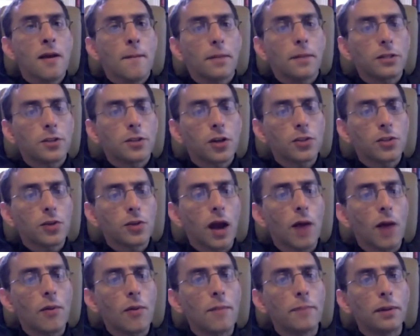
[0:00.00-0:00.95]
But it's also
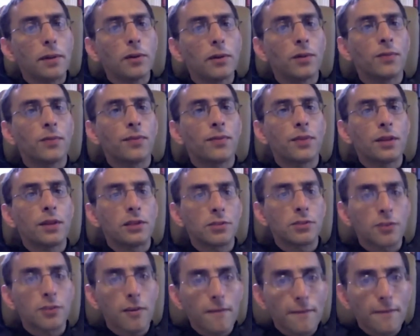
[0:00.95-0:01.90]
how we build
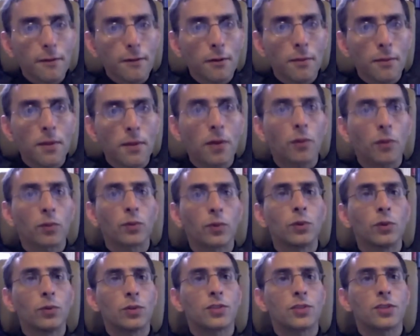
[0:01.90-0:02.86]
these firm
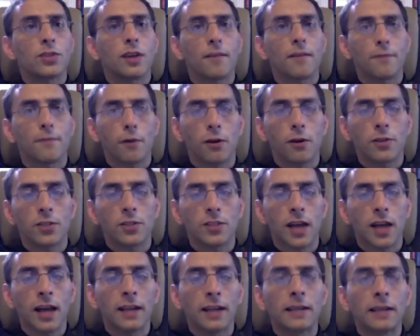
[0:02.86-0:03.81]
roots for our
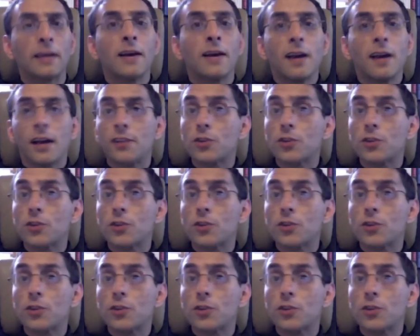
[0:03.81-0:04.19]
society.